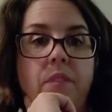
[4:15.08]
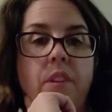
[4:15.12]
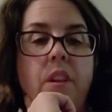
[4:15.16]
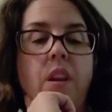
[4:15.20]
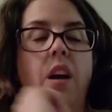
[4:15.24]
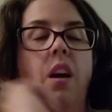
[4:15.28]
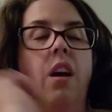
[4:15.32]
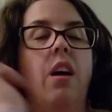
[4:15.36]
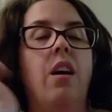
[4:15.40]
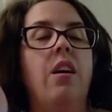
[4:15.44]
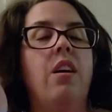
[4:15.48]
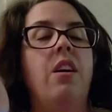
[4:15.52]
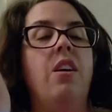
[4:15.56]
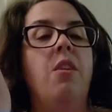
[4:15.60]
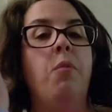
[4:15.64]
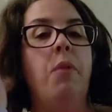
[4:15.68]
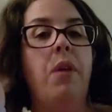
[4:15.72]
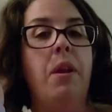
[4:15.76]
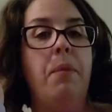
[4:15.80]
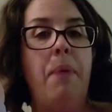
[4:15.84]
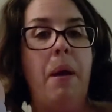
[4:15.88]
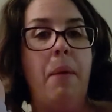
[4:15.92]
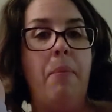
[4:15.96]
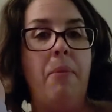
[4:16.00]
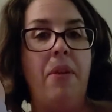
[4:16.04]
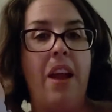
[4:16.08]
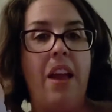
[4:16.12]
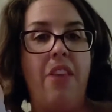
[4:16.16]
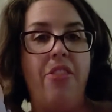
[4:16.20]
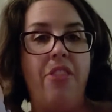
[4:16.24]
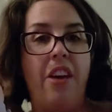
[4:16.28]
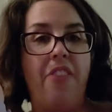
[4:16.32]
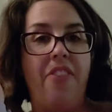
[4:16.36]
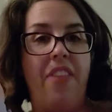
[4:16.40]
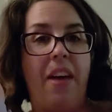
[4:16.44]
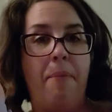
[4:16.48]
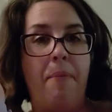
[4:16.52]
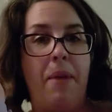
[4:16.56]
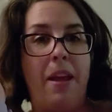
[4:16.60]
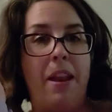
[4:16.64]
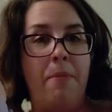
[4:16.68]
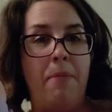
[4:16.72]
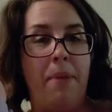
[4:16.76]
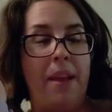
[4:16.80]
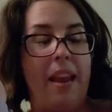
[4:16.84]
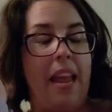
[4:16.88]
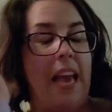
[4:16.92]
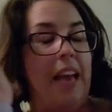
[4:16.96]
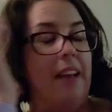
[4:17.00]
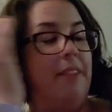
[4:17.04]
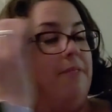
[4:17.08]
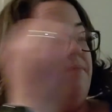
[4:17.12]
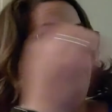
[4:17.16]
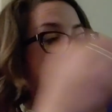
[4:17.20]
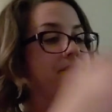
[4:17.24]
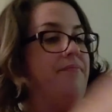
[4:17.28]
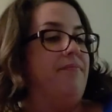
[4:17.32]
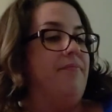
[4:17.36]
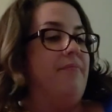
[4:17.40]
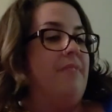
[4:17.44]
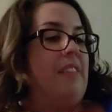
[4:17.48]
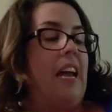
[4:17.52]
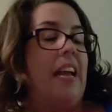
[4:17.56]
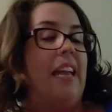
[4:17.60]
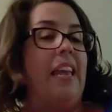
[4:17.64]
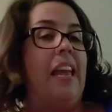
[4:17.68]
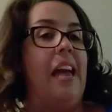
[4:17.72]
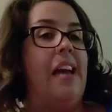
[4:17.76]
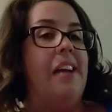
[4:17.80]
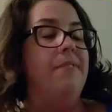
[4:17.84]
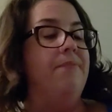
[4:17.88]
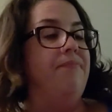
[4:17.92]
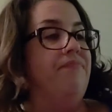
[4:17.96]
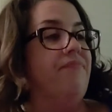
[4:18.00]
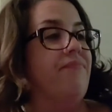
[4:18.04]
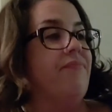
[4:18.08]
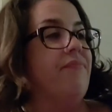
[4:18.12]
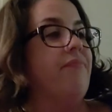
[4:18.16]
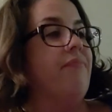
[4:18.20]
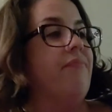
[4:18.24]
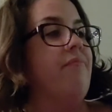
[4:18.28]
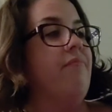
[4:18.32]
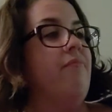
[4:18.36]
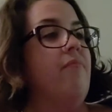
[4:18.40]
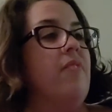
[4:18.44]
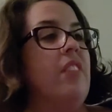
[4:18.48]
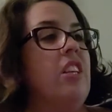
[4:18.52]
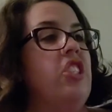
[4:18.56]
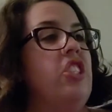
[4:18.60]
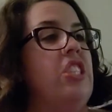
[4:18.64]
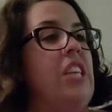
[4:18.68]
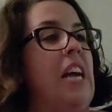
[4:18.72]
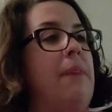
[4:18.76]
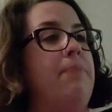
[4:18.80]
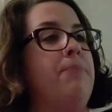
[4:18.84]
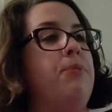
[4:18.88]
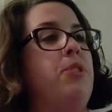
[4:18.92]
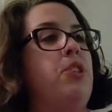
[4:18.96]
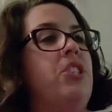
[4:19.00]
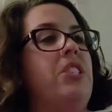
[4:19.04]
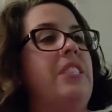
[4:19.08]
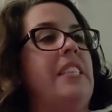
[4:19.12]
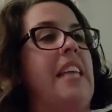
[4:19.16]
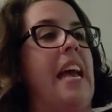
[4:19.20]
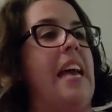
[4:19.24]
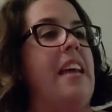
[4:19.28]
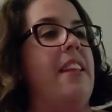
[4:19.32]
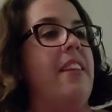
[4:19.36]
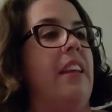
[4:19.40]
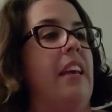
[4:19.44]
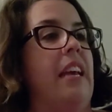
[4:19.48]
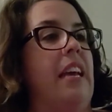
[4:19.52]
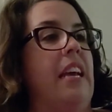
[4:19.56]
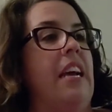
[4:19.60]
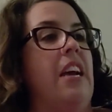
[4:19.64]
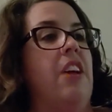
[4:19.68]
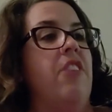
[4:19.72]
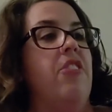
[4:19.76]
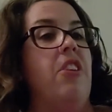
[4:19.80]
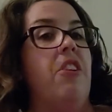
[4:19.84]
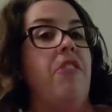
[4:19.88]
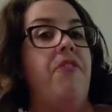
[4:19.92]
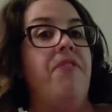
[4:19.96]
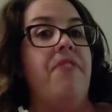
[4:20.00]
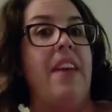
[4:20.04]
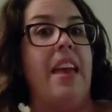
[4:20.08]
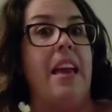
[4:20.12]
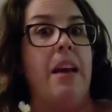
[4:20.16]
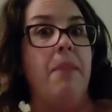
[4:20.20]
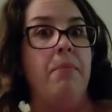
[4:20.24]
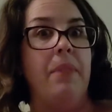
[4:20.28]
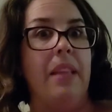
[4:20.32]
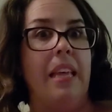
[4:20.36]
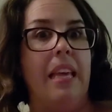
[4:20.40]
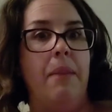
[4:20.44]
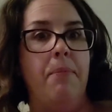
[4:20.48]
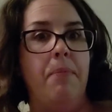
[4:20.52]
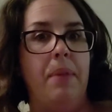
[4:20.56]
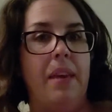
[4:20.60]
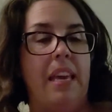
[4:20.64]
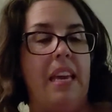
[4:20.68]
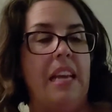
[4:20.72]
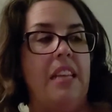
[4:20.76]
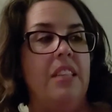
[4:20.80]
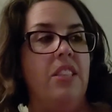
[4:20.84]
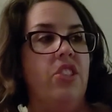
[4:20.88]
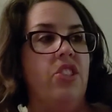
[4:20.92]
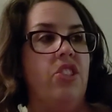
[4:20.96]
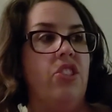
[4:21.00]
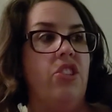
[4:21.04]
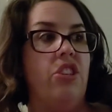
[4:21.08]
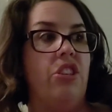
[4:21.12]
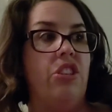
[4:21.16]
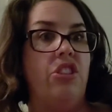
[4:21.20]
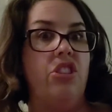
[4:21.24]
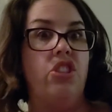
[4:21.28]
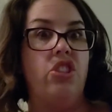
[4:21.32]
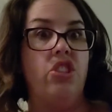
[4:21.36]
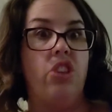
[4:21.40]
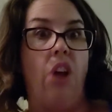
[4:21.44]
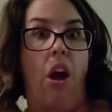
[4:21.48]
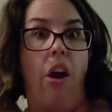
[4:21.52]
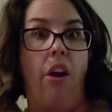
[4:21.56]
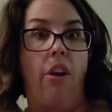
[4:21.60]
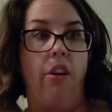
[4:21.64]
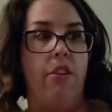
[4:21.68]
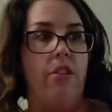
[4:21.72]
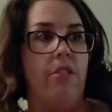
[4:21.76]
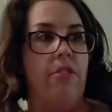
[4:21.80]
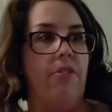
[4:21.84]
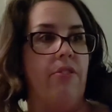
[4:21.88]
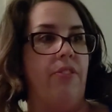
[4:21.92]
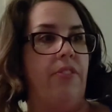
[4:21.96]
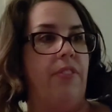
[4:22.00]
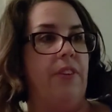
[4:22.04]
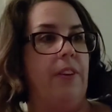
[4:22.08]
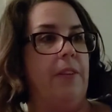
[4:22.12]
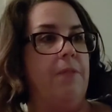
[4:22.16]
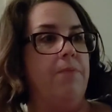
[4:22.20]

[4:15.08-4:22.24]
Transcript: Ah, what a bummer. I thought that might have been it. Not yet chapter 10, the family begins to starve.